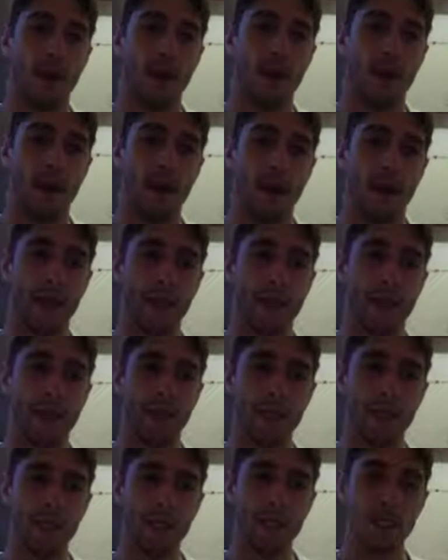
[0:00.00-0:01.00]

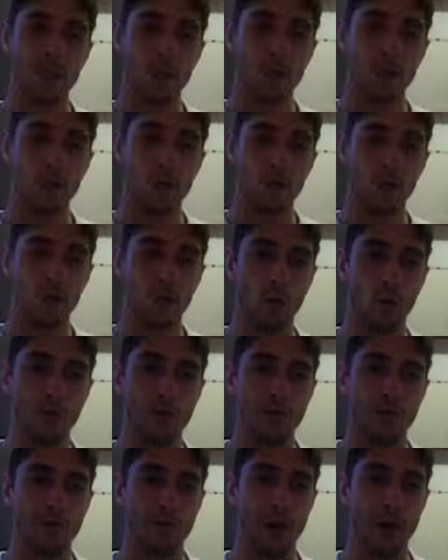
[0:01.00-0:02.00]
Let me give you a
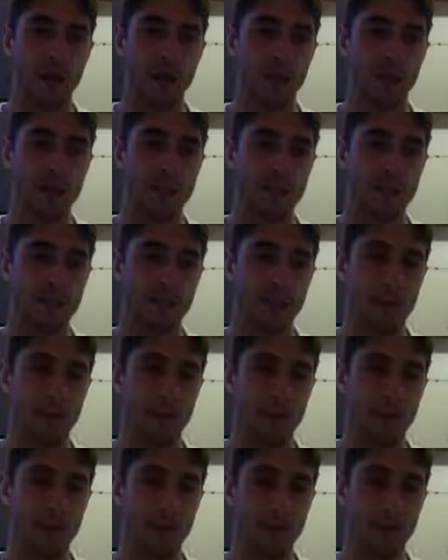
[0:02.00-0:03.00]
final example
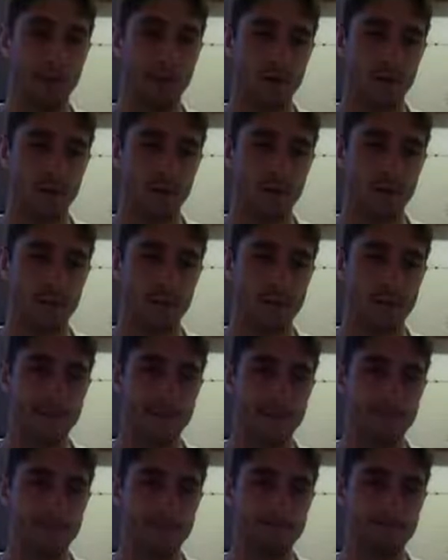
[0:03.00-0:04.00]
here.
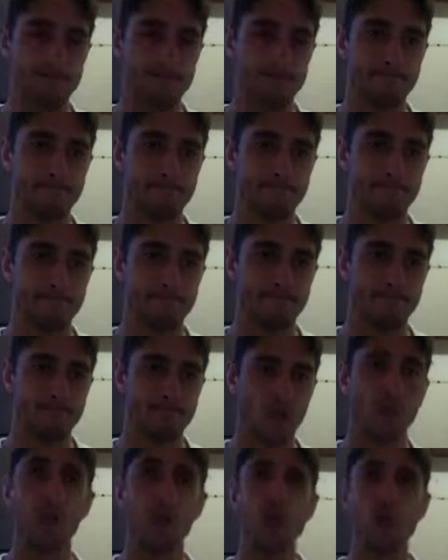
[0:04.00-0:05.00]

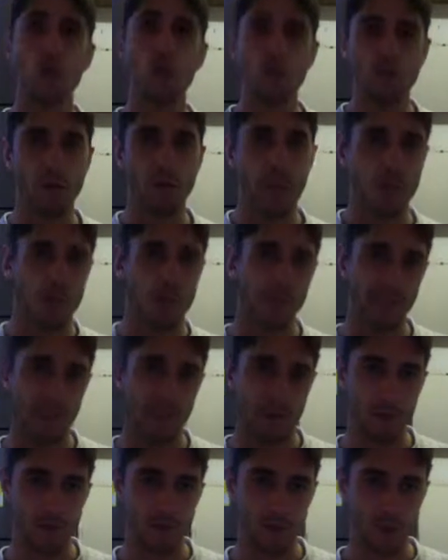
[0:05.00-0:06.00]
I'll give you two final
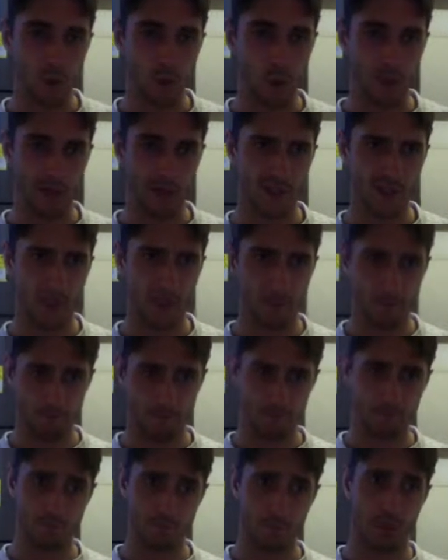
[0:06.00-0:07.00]
examples real quick. So,
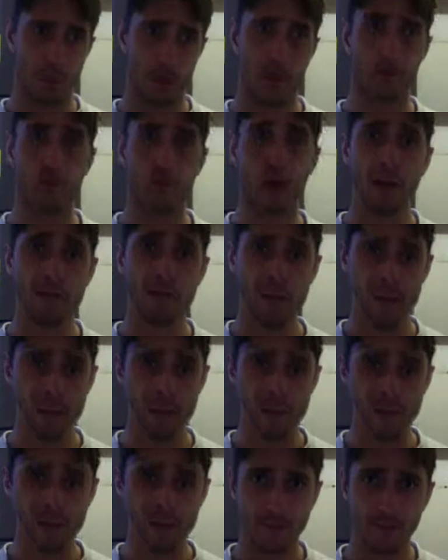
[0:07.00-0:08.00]
Thrive
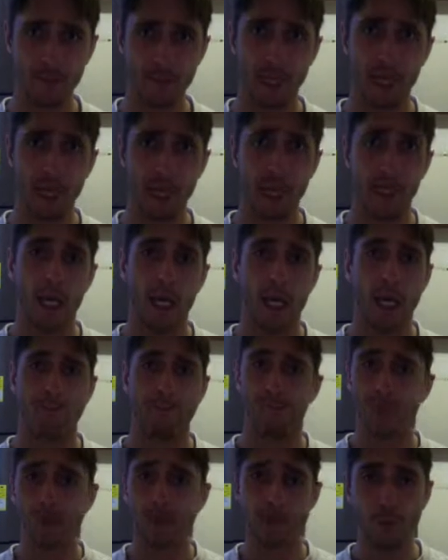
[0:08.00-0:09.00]
Leads.
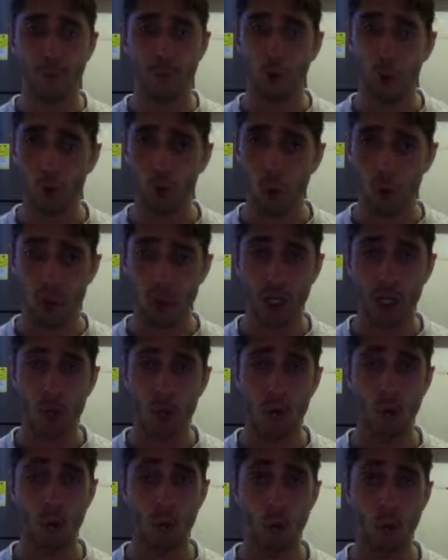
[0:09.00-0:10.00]
If you're working
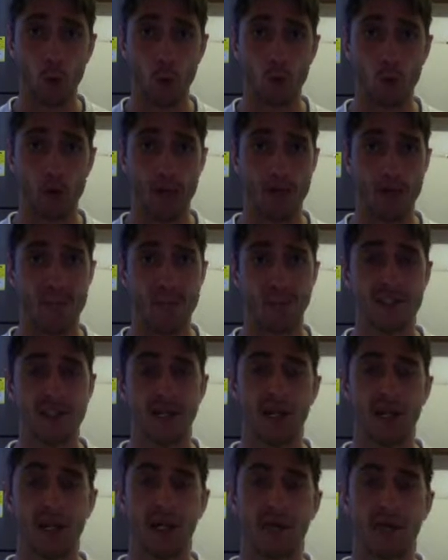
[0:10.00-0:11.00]
with WordPress,
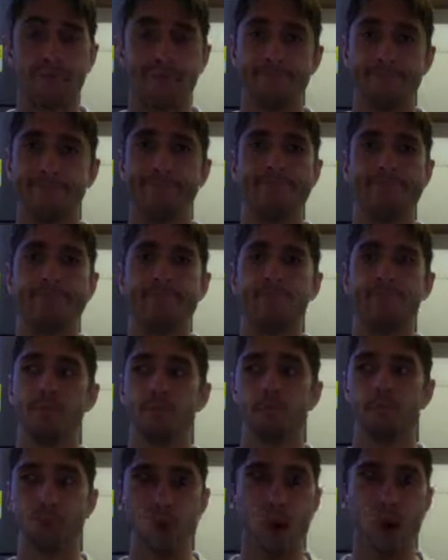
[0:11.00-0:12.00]

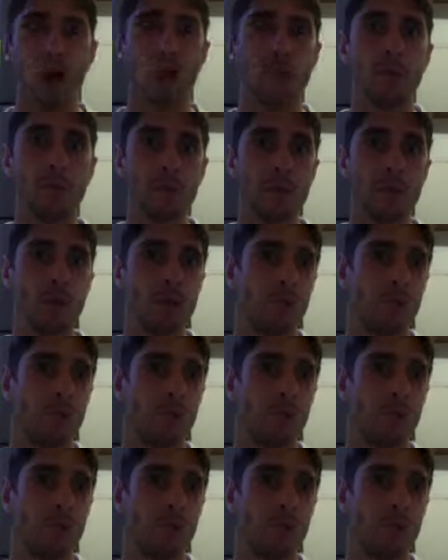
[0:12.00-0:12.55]
probably you're